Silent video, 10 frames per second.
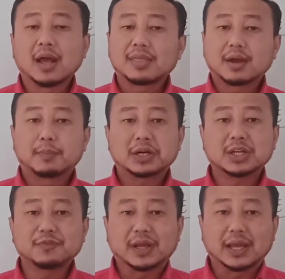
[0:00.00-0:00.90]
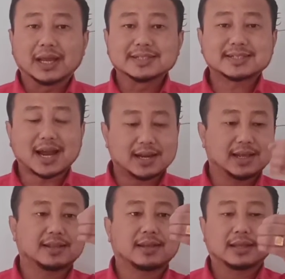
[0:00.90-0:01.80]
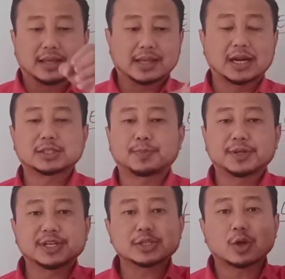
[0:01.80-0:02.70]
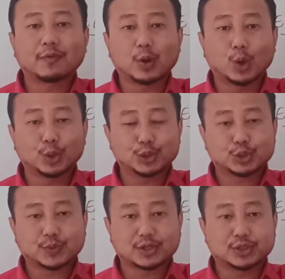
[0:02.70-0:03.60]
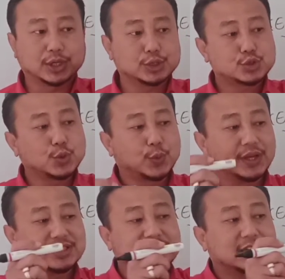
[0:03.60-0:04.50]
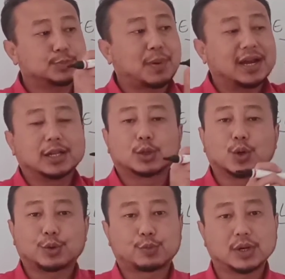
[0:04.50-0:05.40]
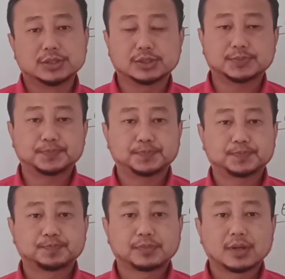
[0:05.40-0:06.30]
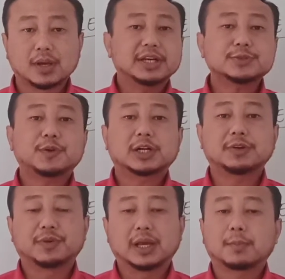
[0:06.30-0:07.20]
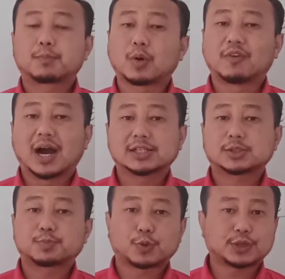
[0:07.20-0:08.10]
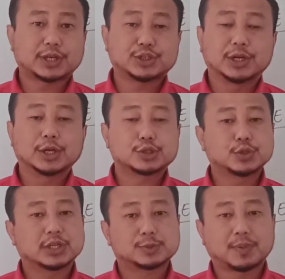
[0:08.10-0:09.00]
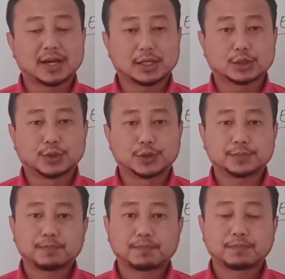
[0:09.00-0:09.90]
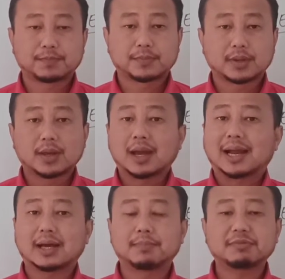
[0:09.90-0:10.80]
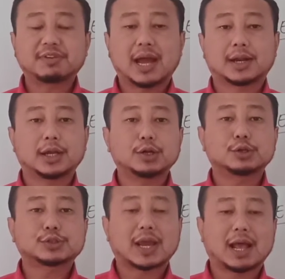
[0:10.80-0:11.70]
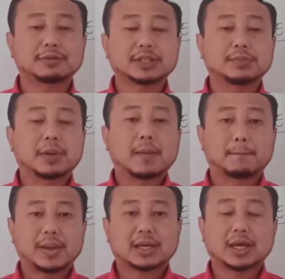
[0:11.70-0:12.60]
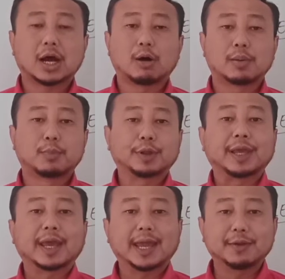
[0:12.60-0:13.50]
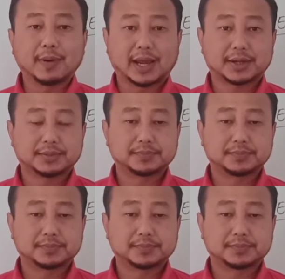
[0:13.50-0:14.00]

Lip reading: The vertebrae, inside it, there is a presence of a hollow structure through which the spinal cord runs. This vertebrae provides protection to the spinal cord. And above that, it also helps in making our body erect.